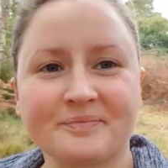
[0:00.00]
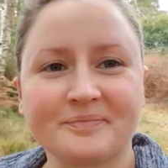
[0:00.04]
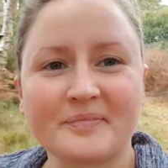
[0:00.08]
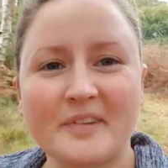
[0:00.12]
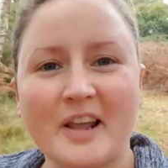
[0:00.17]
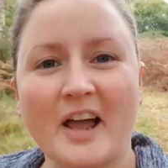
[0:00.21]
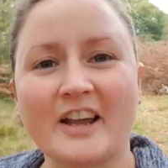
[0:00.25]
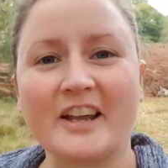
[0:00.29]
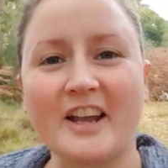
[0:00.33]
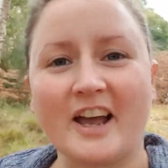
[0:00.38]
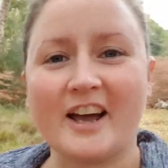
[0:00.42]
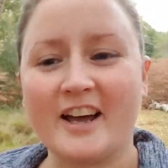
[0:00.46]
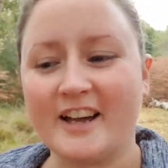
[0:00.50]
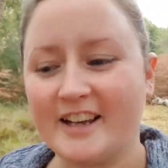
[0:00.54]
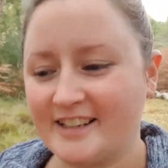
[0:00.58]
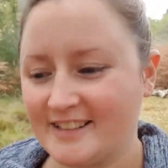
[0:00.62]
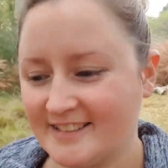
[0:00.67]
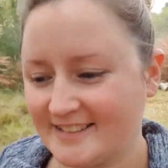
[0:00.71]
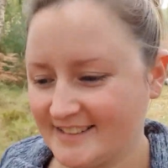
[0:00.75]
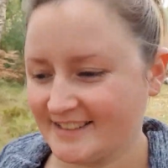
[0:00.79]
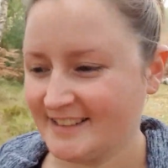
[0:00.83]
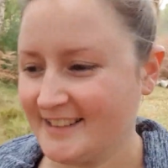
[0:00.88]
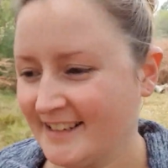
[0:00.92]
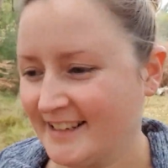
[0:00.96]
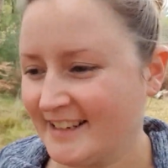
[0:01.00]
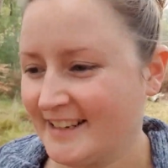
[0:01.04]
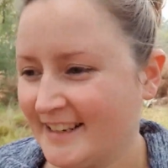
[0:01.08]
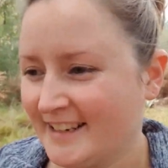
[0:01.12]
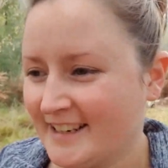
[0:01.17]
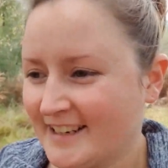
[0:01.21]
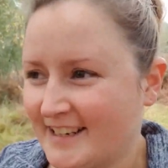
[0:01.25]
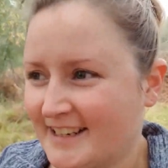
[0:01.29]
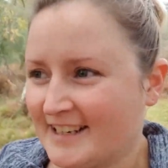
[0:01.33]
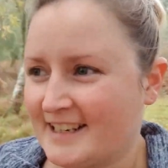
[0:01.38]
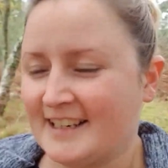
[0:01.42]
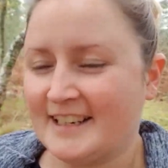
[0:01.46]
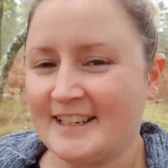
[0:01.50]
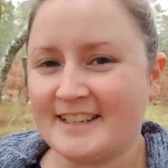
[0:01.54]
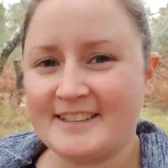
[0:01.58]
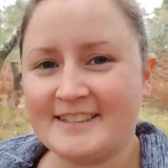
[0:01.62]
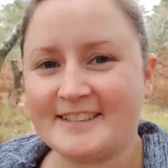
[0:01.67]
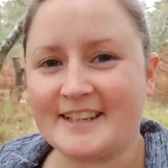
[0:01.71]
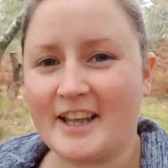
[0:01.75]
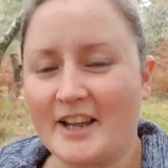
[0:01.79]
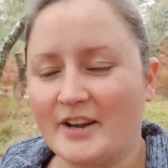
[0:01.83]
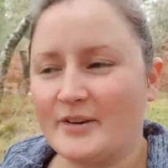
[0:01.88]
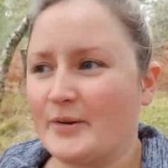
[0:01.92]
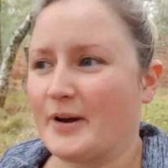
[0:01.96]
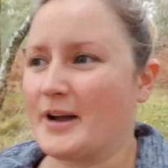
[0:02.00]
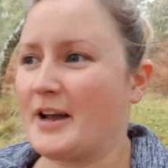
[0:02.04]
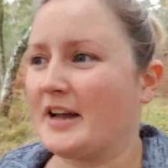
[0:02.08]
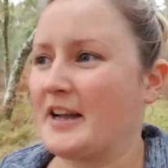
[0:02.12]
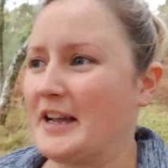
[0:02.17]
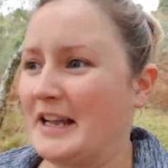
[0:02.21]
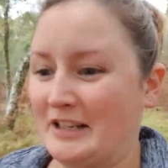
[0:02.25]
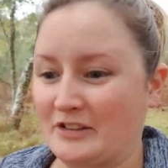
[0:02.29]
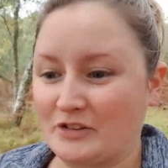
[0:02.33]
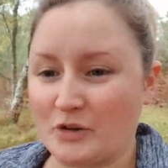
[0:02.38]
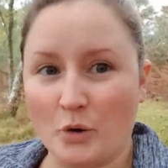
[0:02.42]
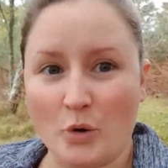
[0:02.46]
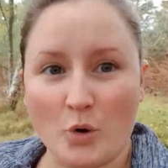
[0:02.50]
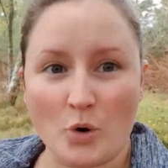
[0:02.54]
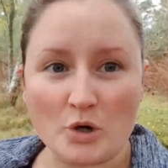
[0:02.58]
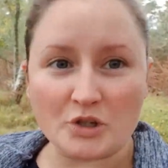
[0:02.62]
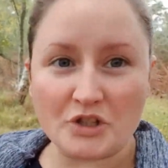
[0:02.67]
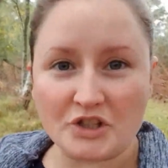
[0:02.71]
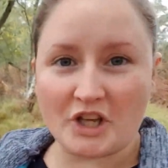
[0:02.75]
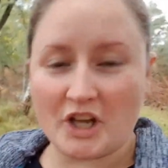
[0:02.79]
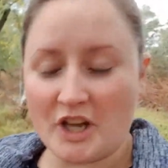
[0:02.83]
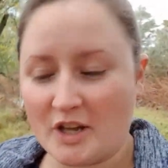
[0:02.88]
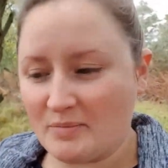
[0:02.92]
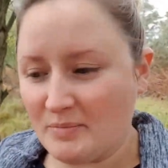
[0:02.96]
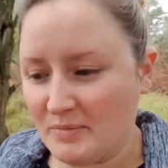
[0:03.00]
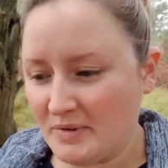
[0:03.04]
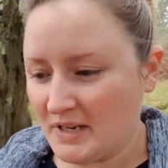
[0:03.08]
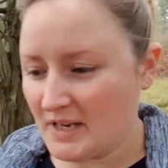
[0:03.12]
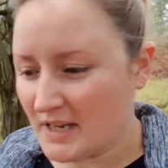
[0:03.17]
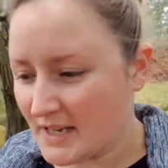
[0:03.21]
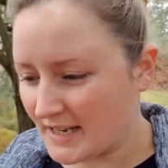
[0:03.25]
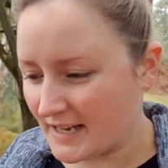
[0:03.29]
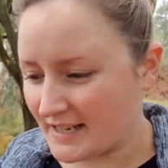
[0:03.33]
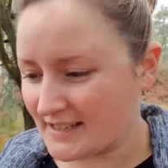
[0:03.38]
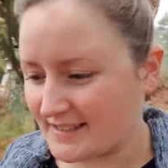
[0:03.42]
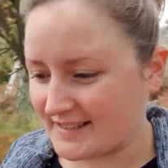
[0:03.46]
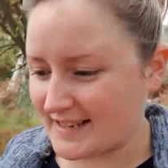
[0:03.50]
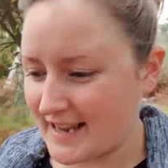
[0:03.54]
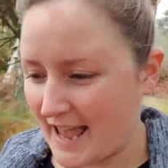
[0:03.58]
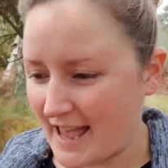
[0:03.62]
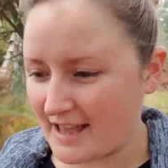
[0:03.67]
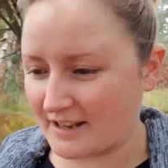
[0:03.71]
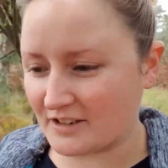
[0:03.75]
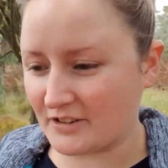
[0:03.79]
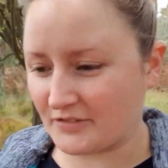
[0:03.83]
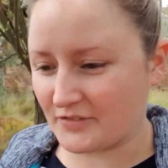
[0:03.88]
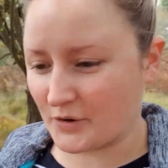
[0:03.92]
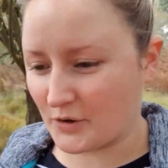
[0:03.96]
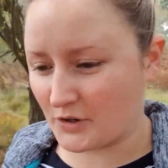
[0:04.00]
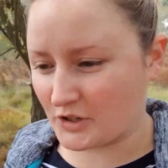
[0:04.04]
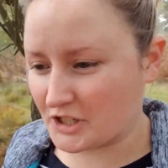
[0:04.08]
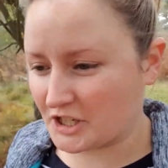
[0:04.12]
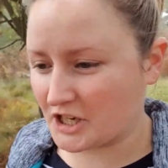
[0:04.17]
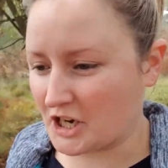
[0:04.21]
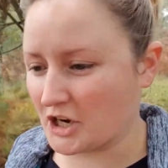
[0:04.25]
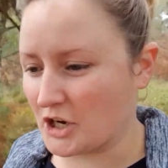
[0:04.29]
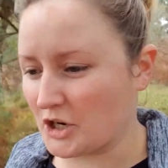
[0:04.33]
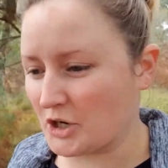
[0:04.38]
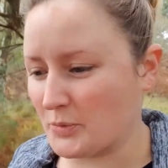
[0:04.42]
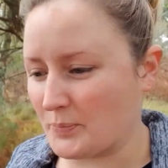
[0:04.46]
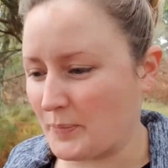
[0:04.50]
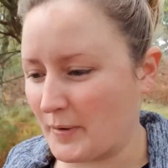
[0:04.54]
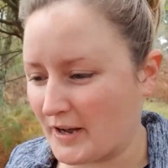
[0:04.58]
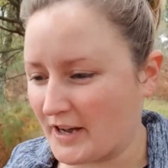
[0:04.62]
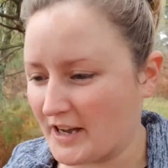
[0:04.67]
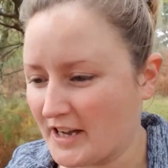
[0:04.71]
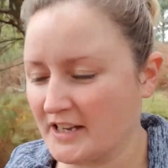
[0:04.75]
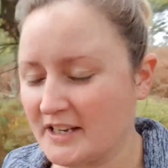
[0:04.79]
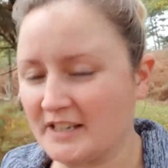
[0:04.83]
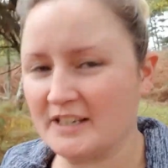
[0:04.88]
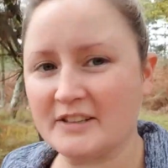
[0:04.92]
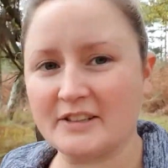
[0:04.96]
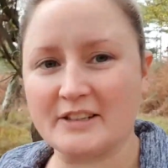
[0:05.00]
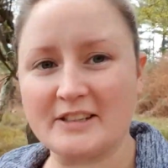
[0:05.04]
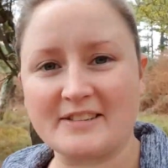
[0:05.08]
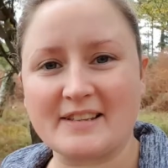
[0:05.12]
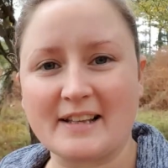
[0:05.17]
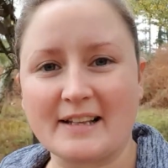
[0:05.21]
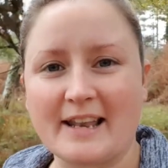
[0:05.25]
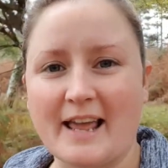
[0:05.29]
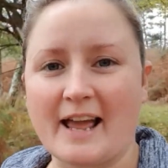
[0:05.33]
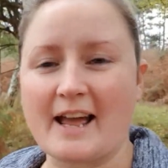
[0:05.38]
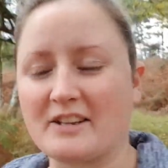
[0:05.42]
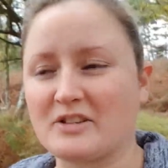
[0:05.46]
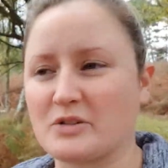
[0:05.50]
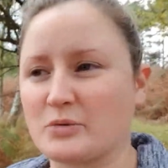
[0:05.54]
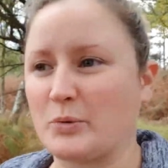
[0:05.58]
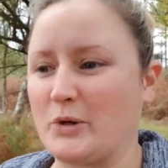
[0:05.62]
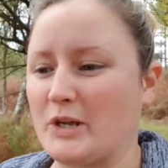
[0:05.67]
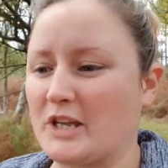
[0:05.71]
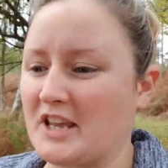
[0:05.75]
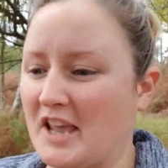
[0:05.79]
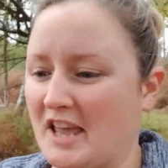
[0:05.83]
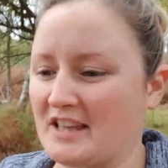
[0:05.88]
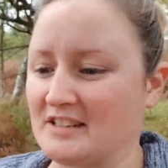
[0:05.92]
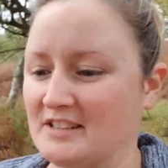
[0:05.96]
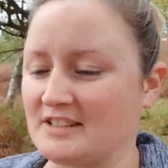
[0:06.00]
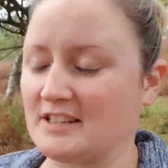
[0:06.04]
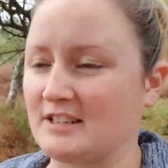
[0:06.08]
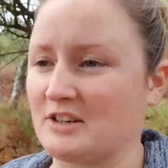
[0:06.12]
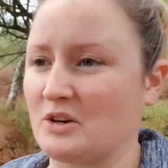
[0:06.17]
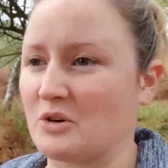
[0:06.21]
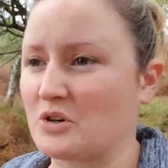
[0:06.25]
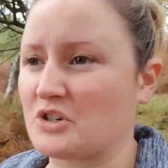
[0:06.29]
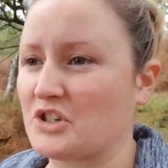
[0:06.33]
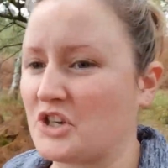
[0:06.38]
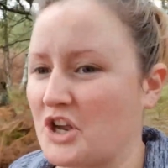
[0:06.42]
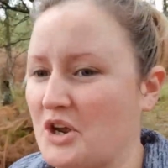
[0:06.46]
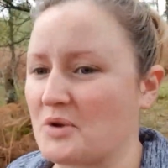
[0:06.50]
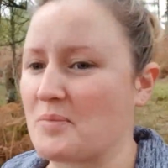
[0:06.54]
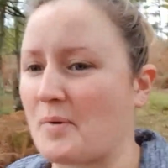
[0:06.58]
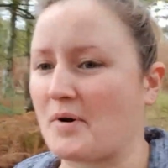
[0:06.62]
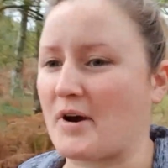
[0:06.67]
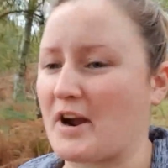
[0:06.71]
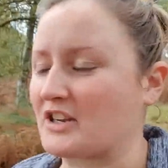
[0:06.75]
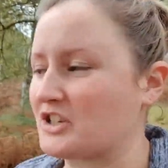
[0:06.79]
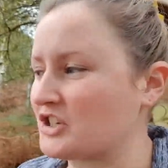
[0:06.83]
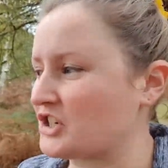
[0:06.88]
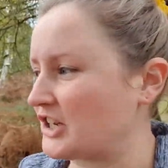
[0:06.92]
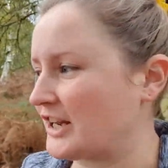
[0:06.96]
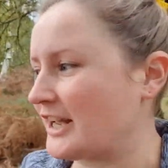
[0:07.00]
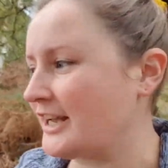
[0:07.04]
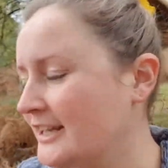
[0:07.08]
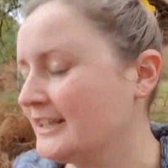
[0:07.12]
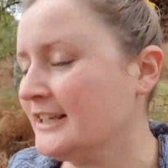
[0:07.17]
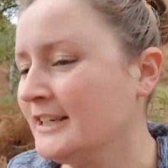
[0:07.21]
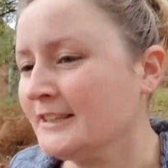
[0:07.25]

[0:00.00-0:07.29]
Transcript: Hi guys, so it's autumn, it's the end of October, it's the last weekend in October actually,